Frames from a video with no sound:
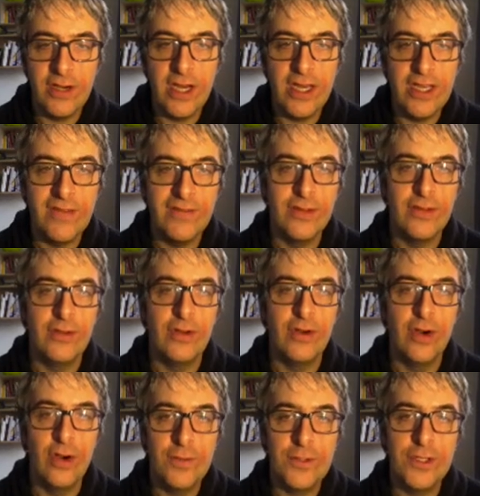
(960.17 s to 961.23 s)
I have another
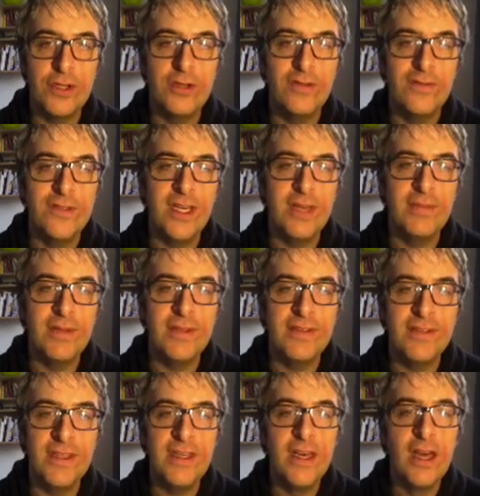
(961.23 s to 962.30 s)
option of the
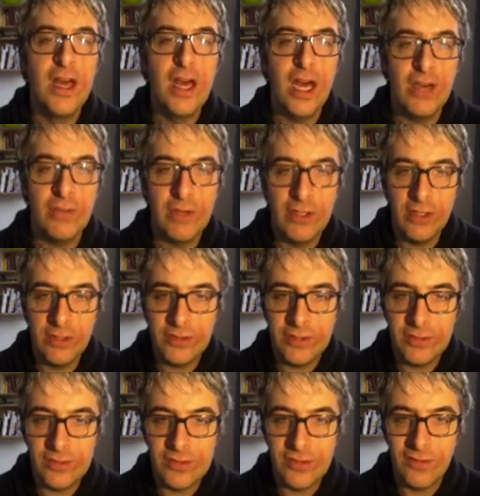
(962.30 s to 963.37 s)
IPT. I will not
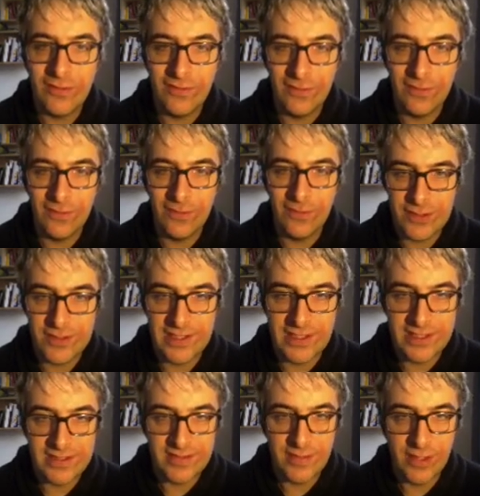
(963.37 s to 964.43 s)
use the first
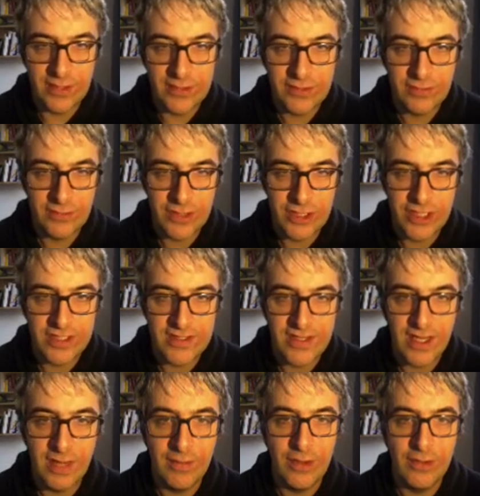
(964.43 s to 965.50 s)
list box, which is
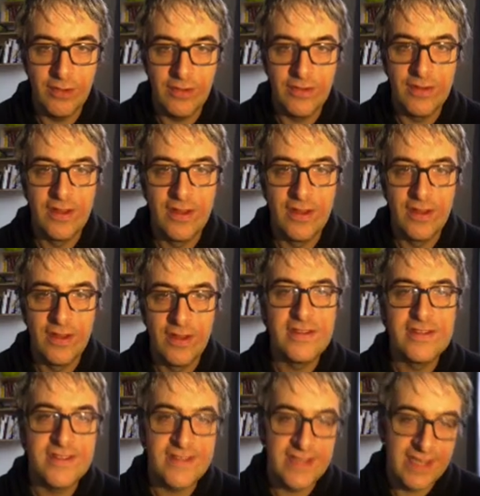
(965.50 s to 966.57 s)
about
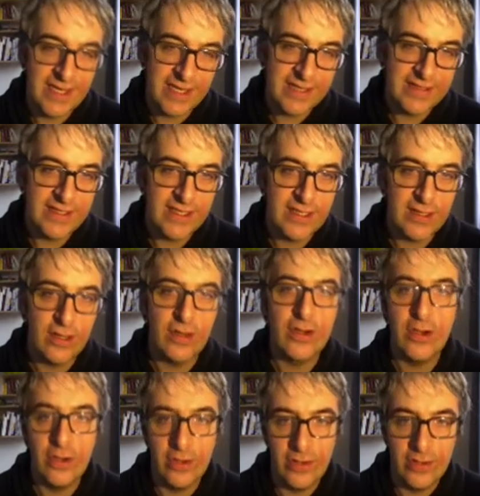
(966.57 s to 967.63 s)
selecting a
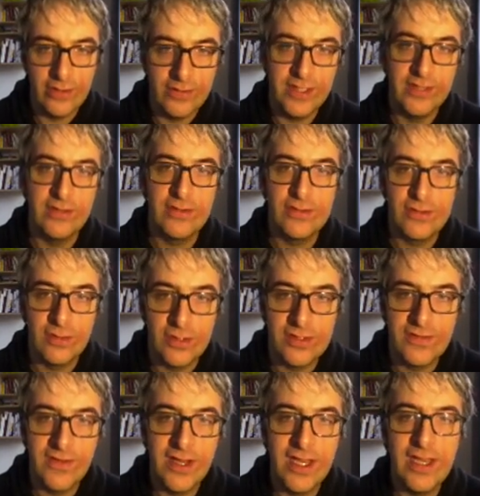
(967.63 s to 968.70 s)
column in the
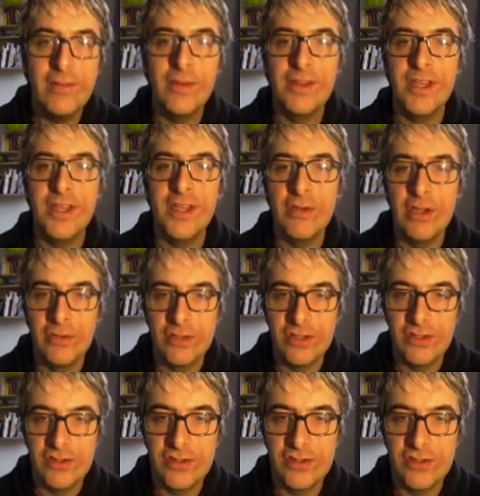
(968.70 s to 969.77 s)
source file, but I will use
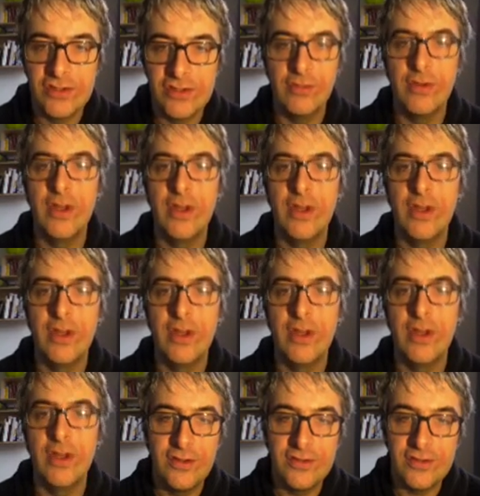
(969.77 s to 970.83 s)
the second one.
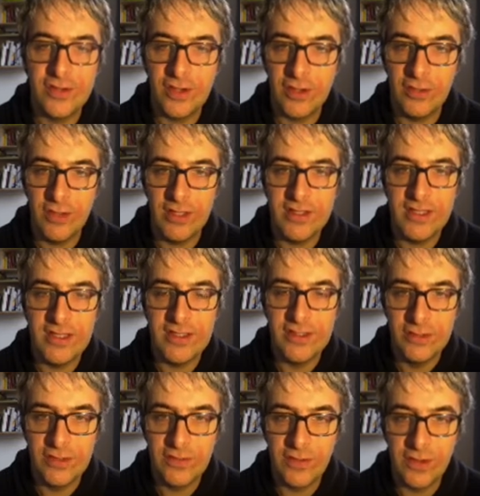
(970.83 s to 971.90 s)
And the second one is
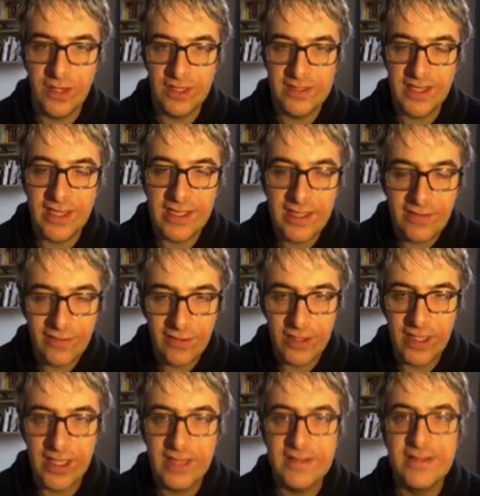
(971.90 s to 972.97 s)
used for exactly for
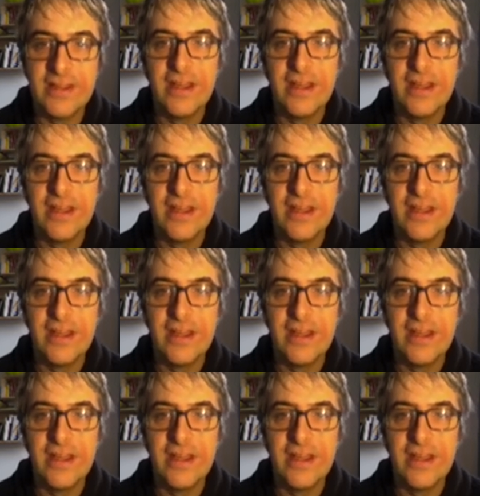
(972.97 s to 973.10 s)
that.